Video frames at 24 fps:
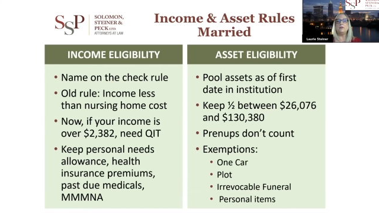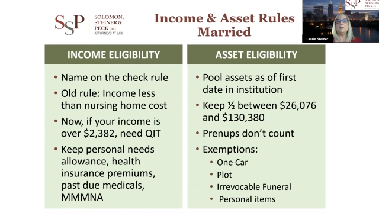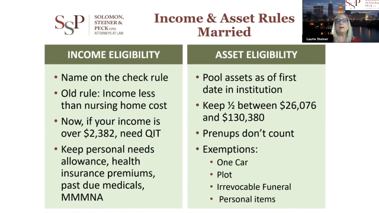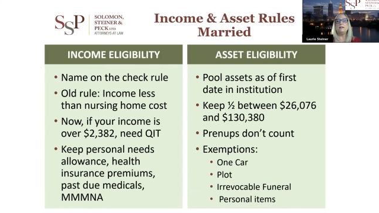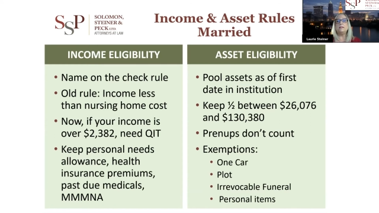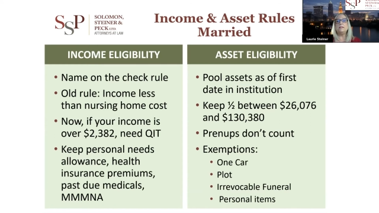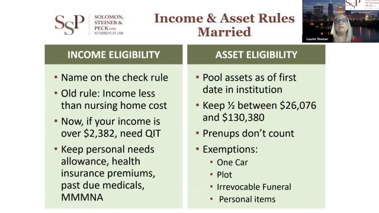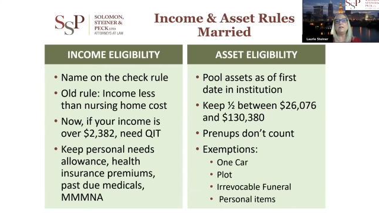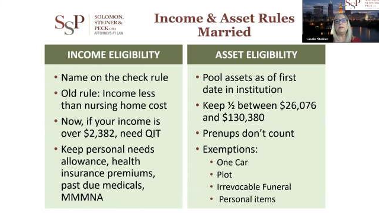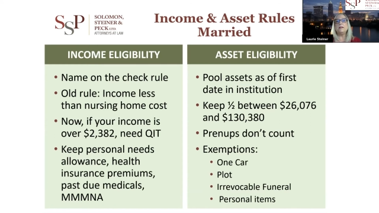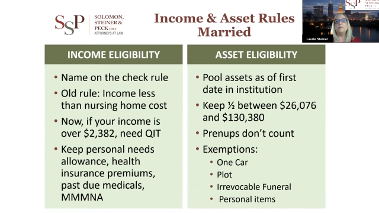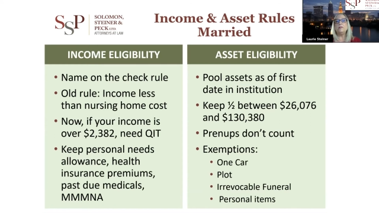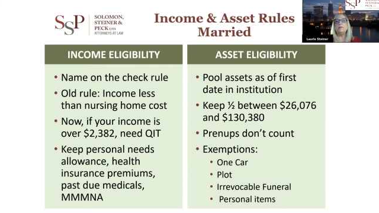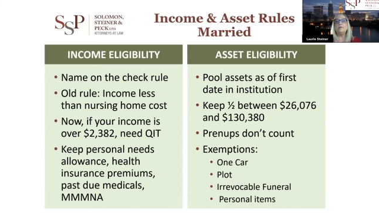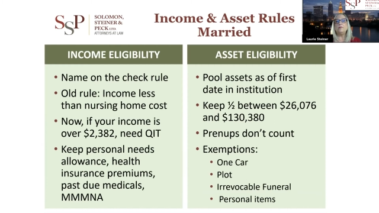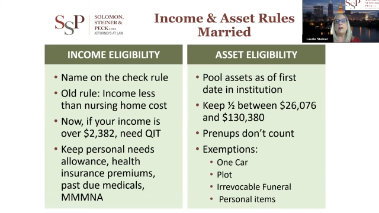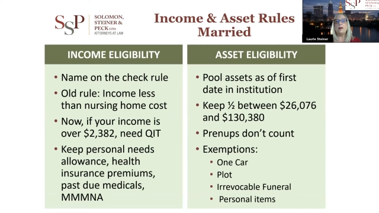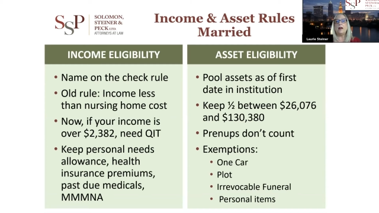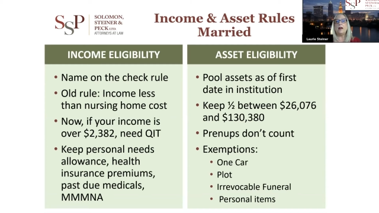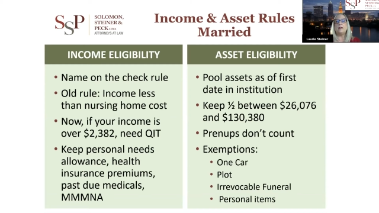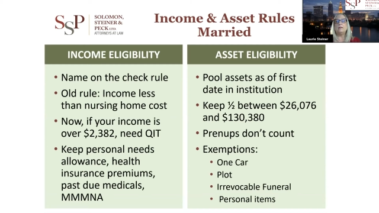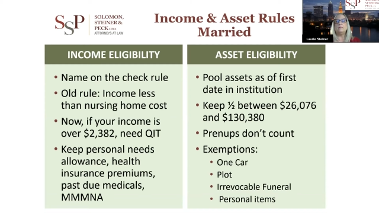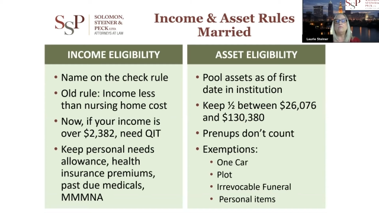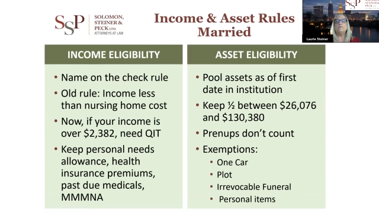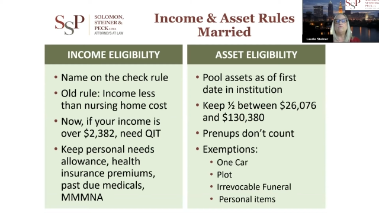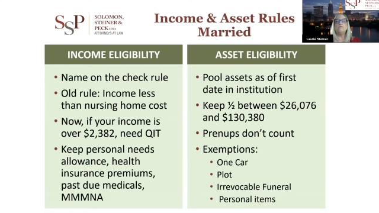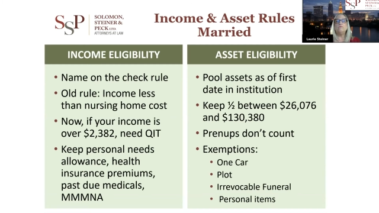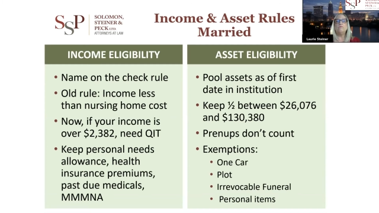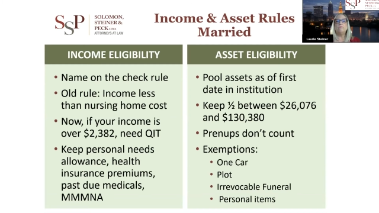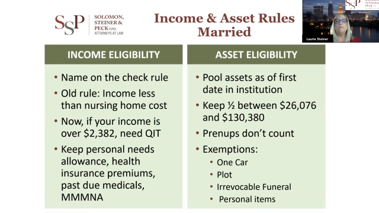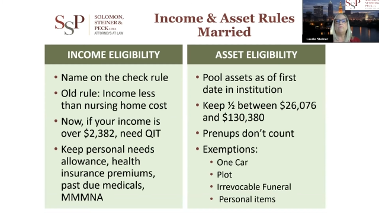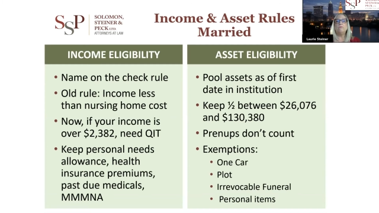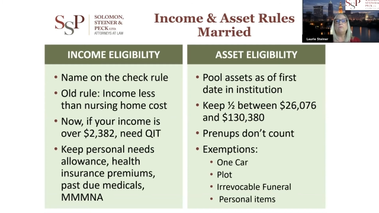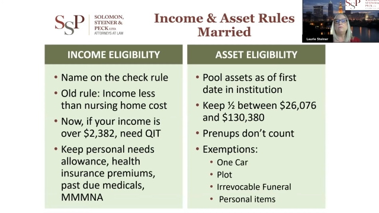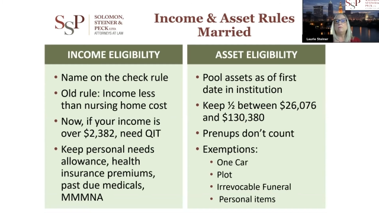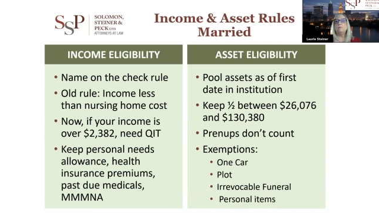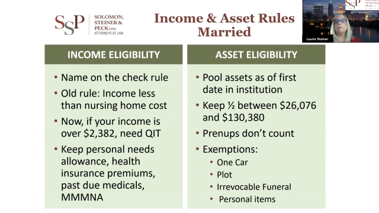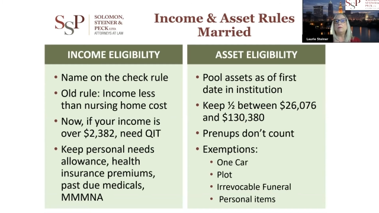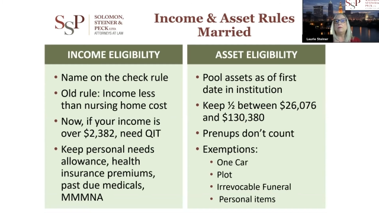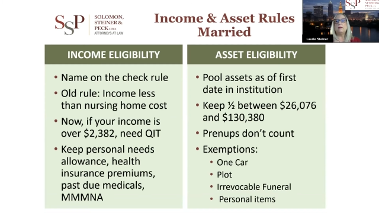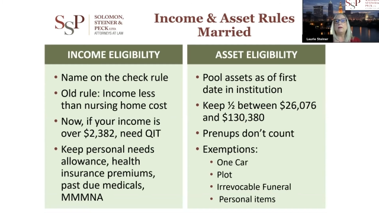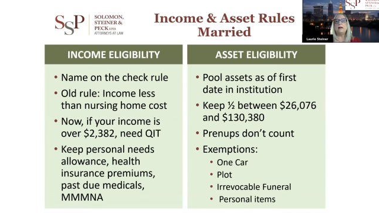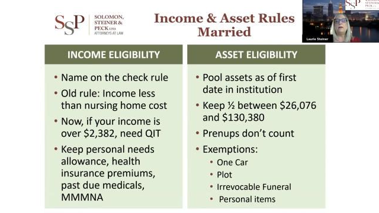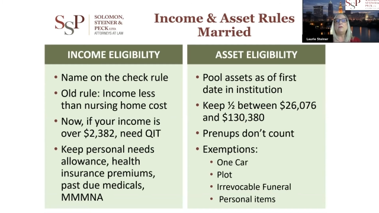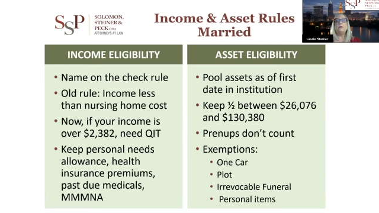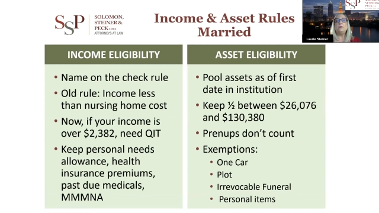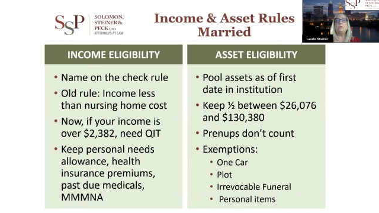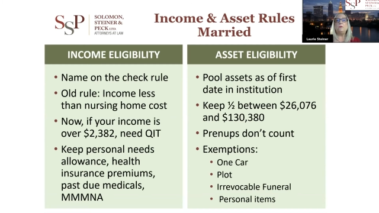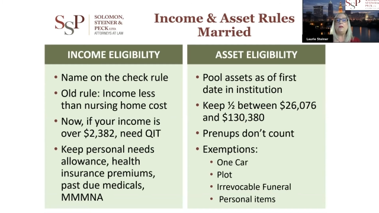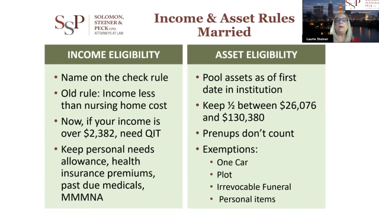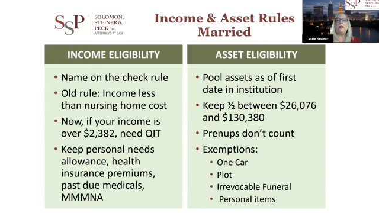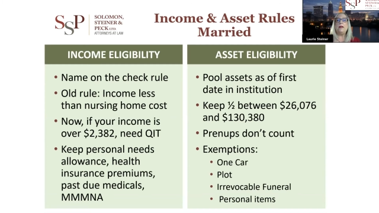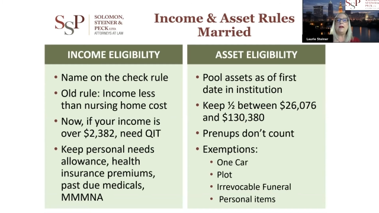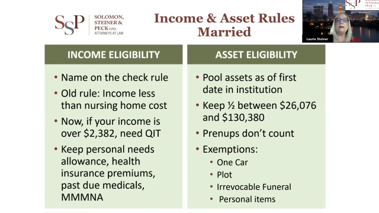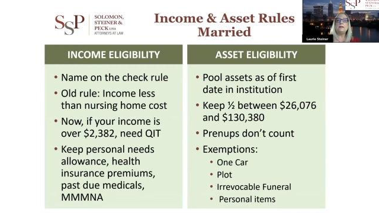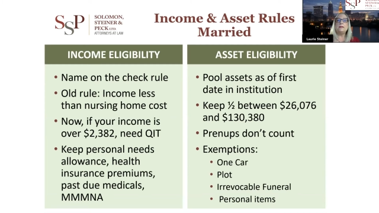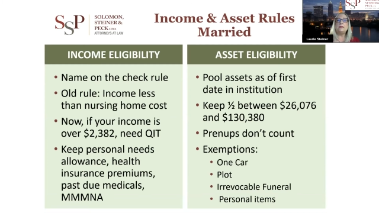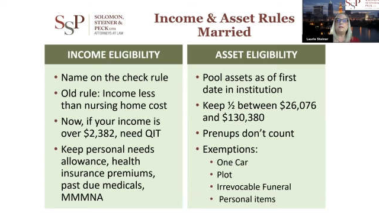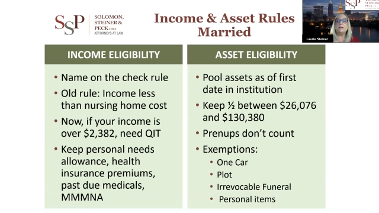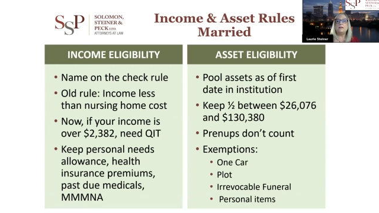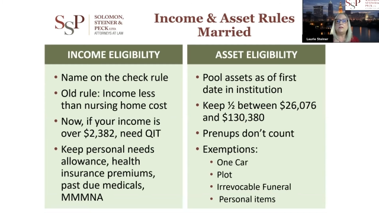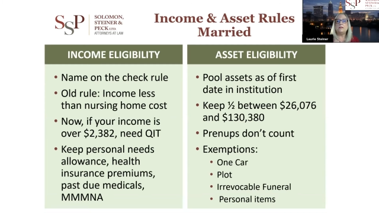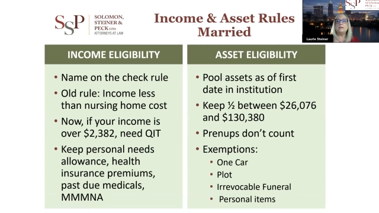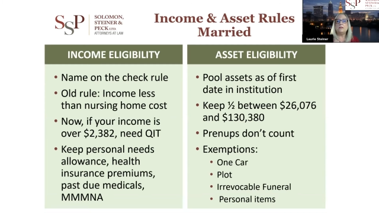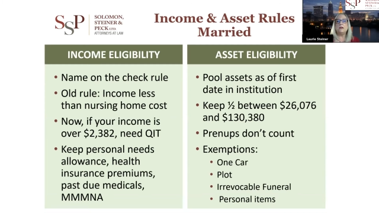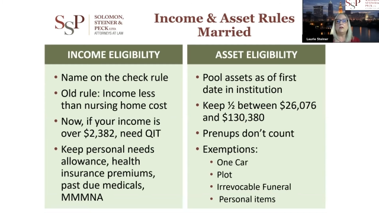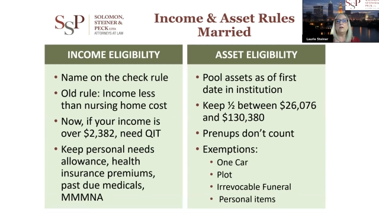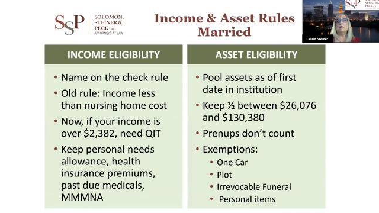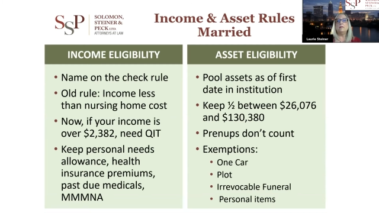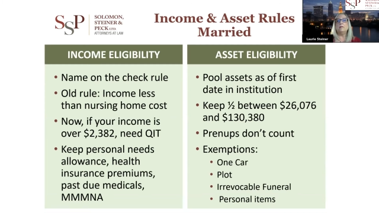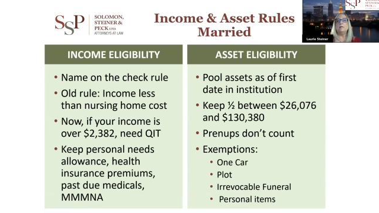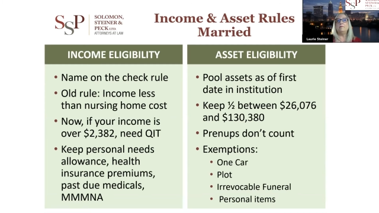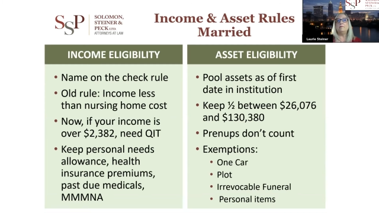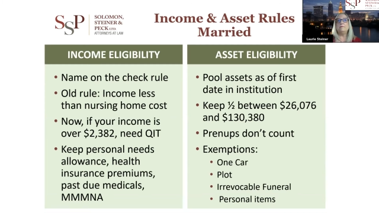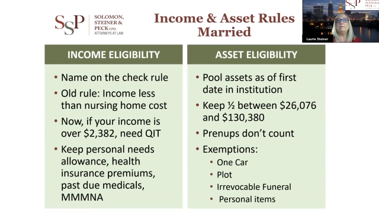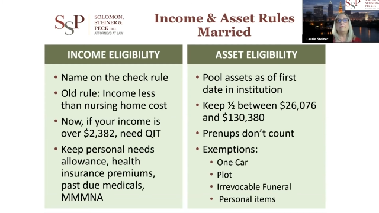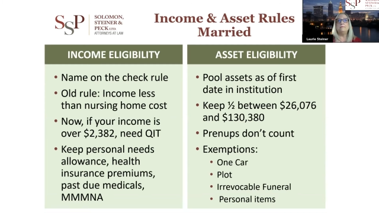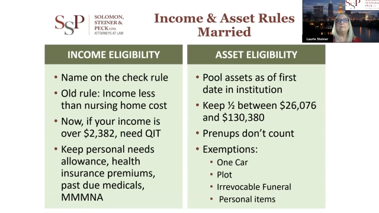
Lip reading: (no speaker visible)